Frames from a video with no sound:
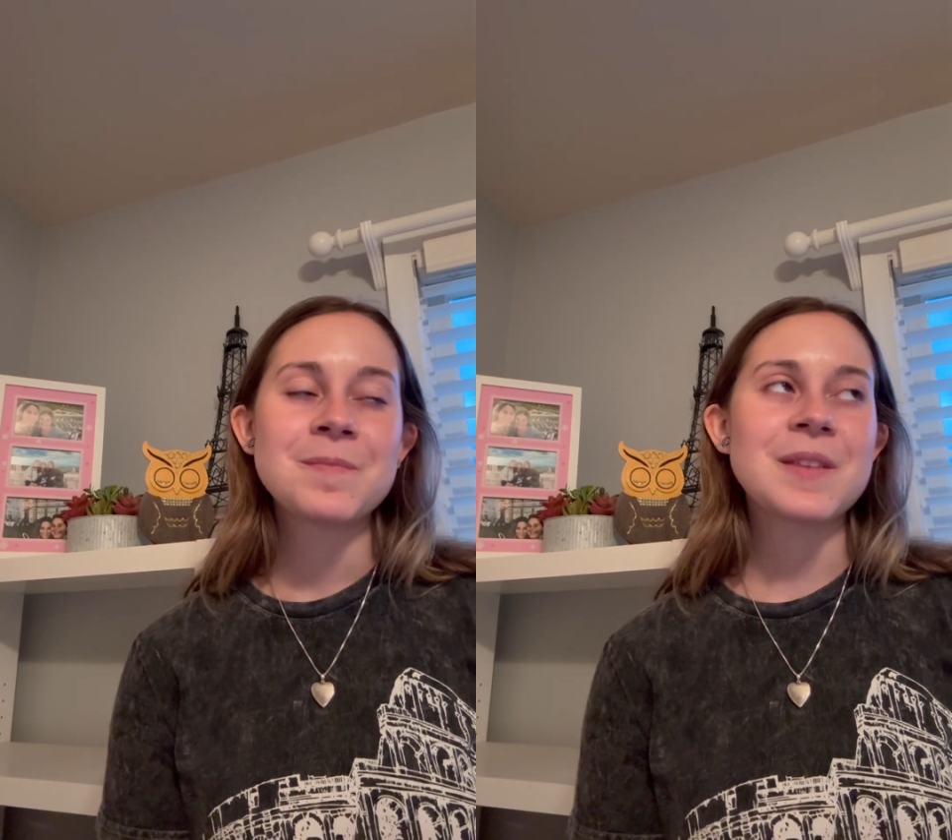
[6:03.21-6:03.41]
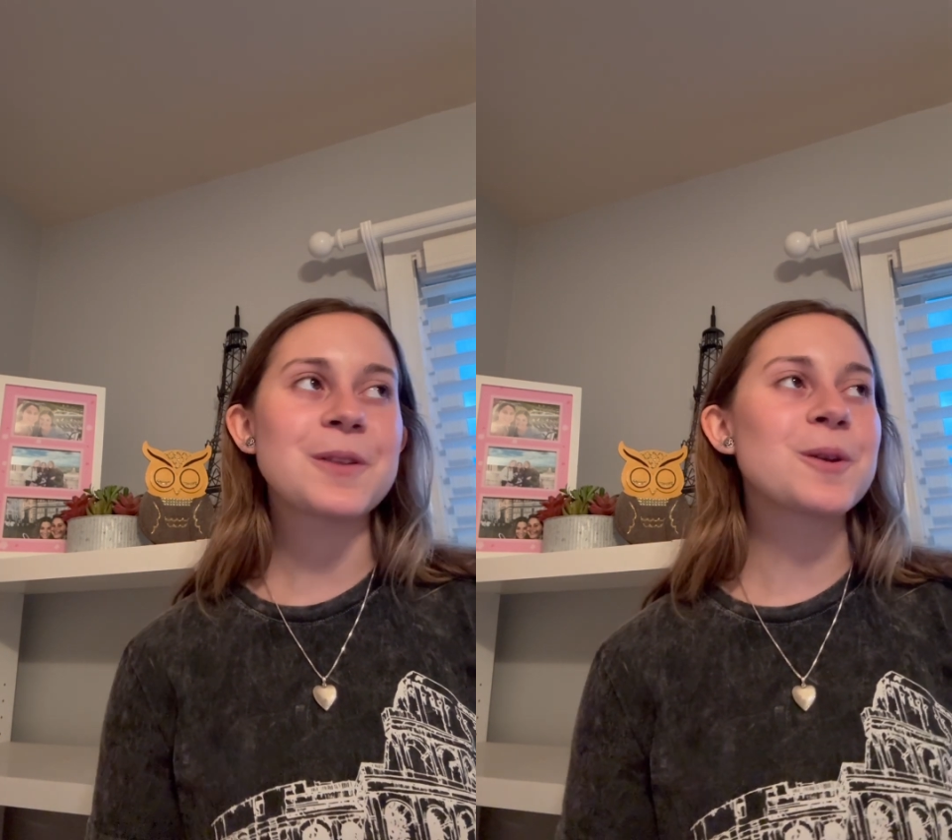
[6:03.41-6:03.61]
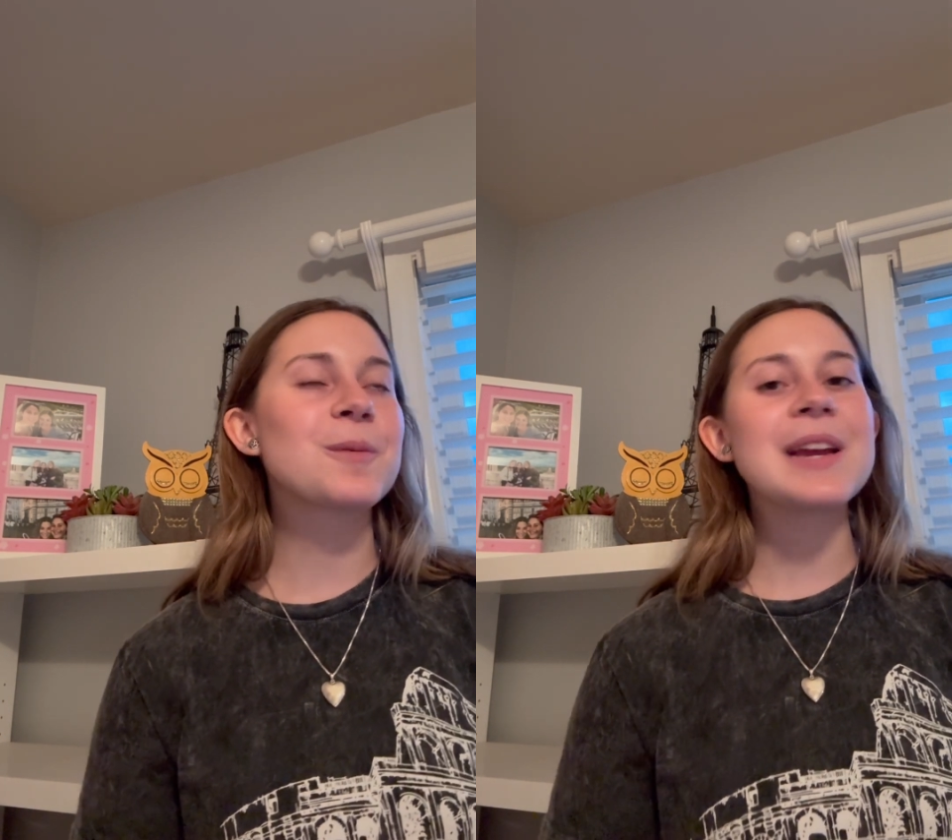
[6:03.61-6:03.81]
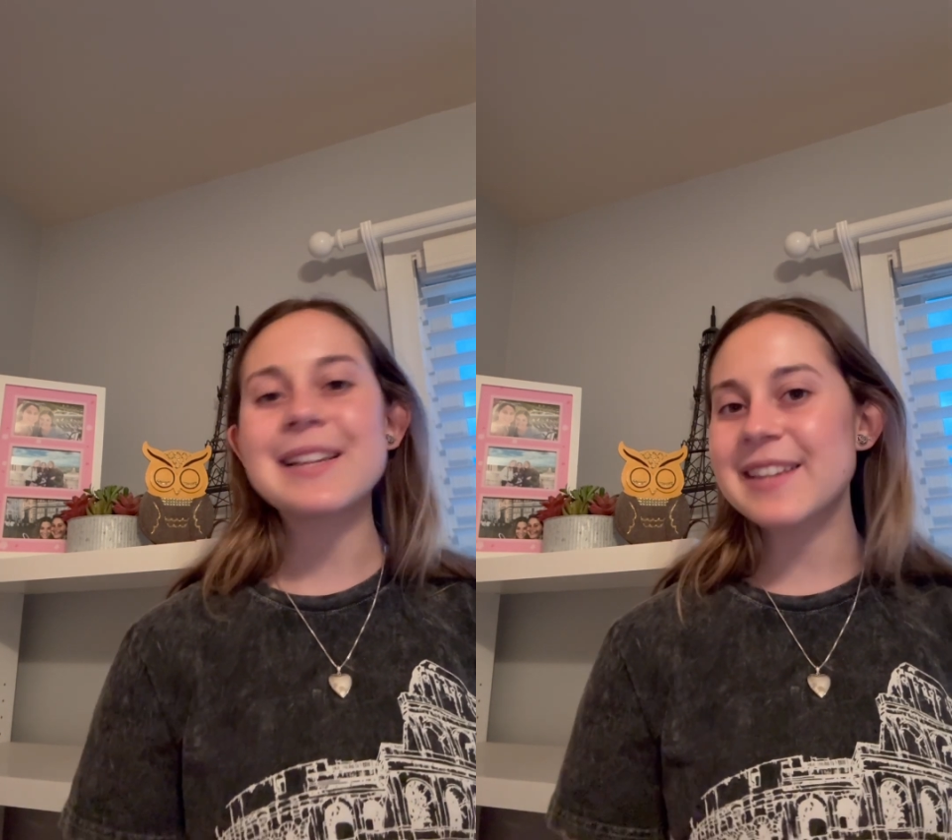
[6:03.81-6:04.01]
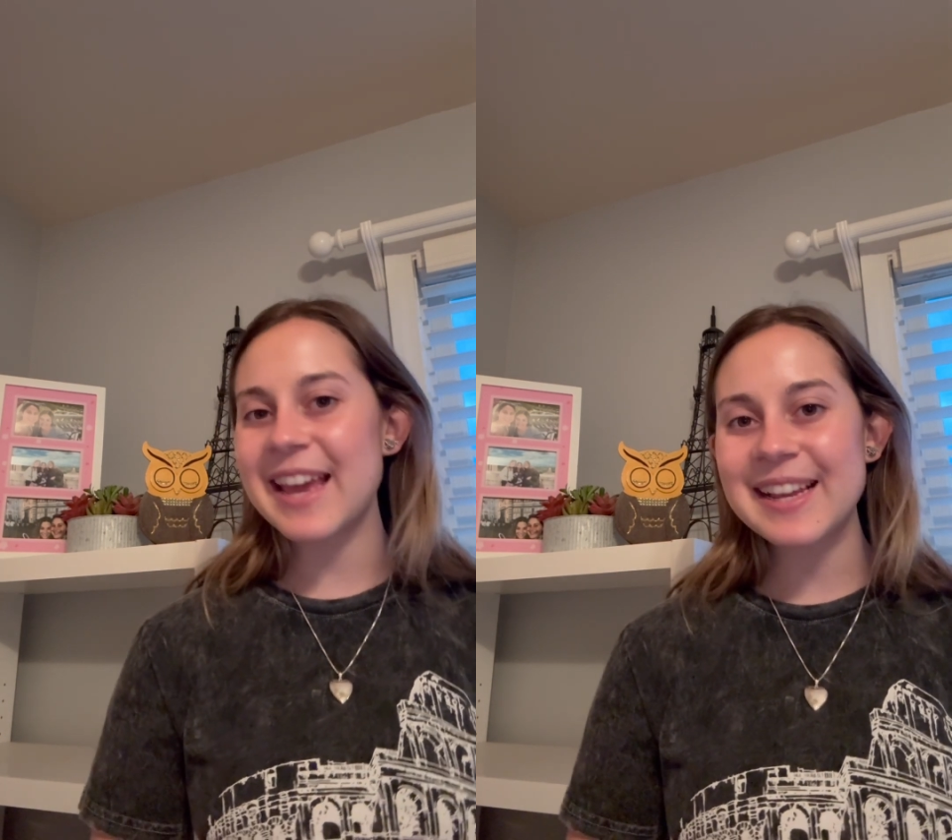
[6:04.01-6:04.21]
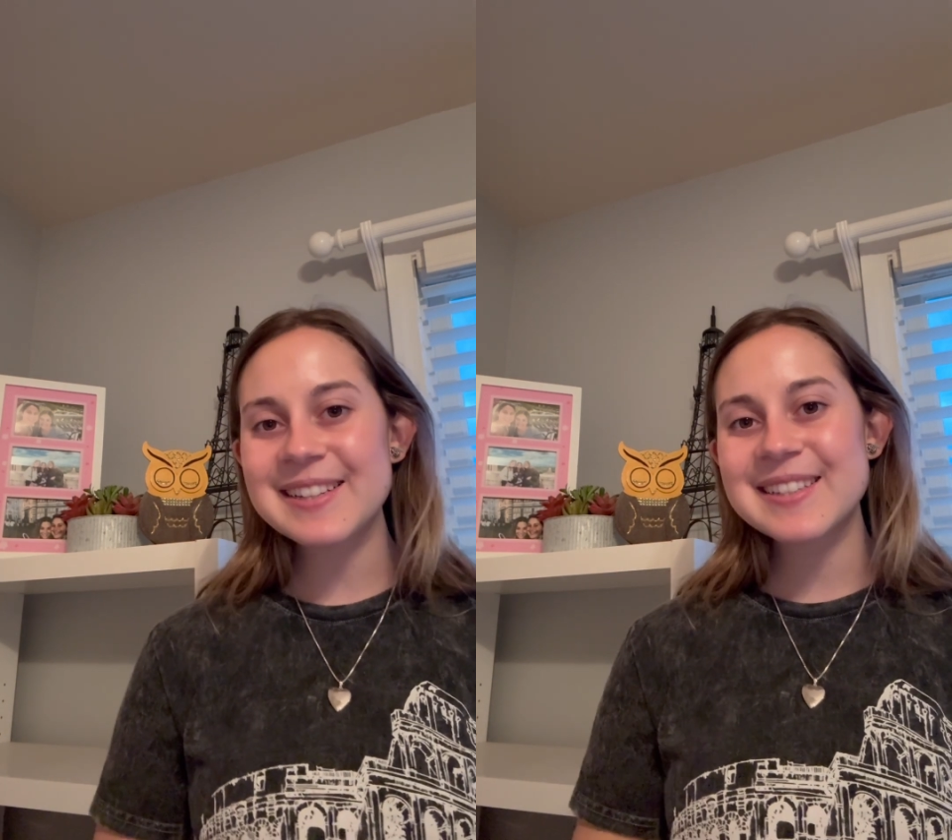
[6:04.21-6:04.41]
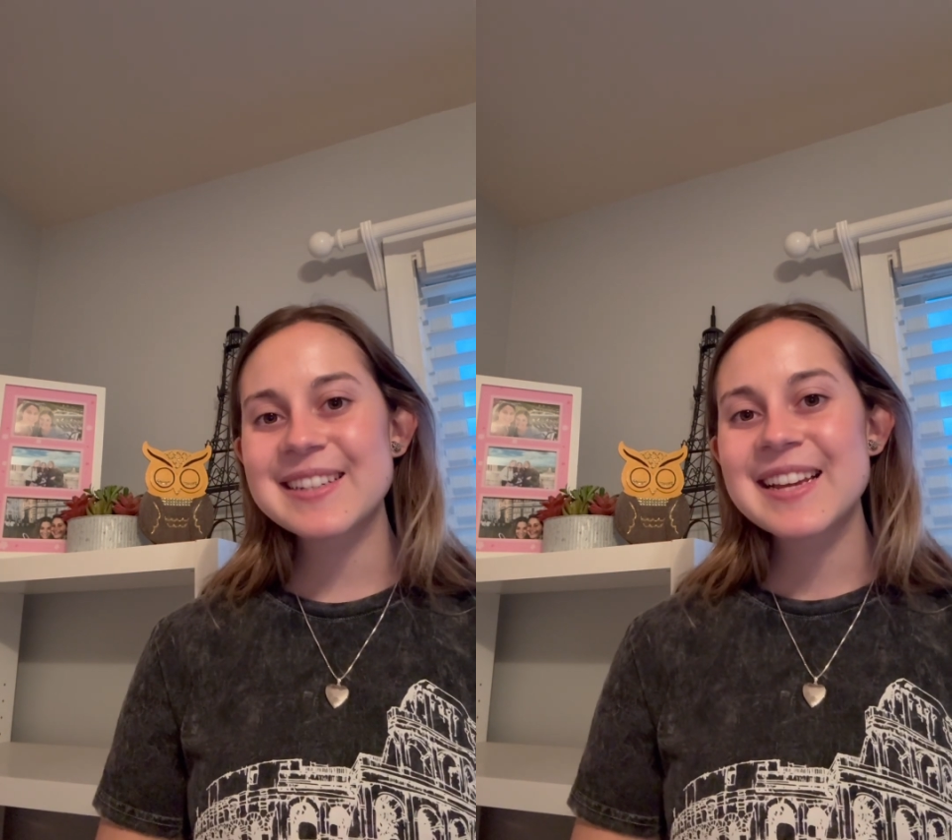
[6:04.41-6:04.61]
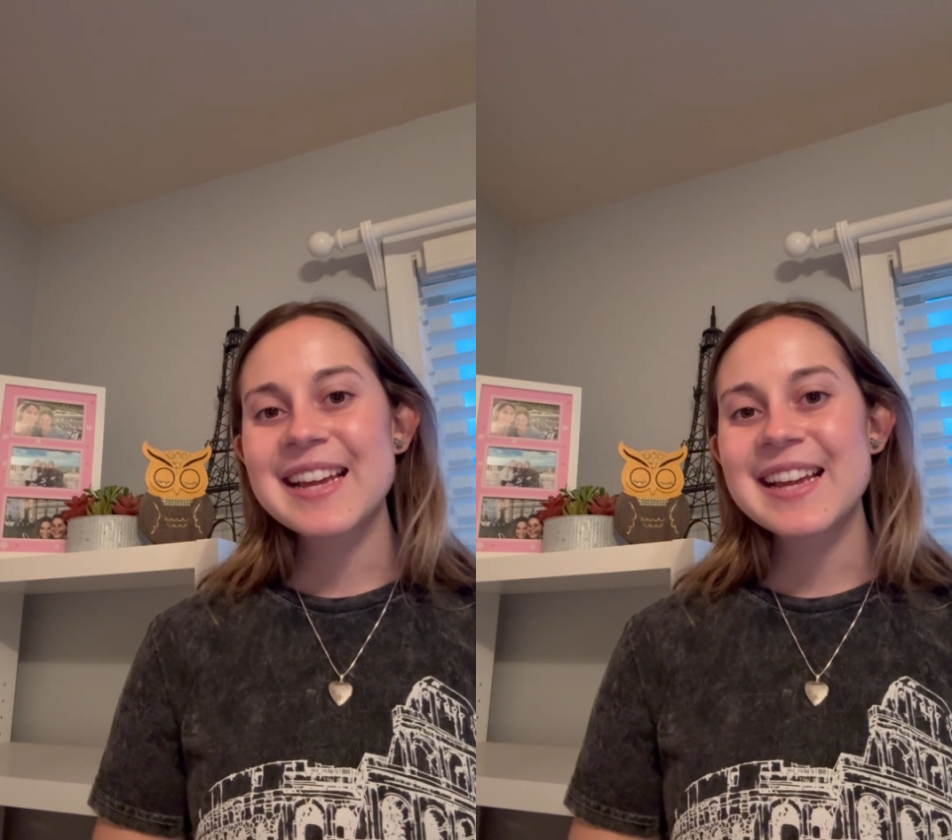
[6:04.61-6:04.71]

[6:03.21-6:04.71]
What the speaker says: It's a great taste,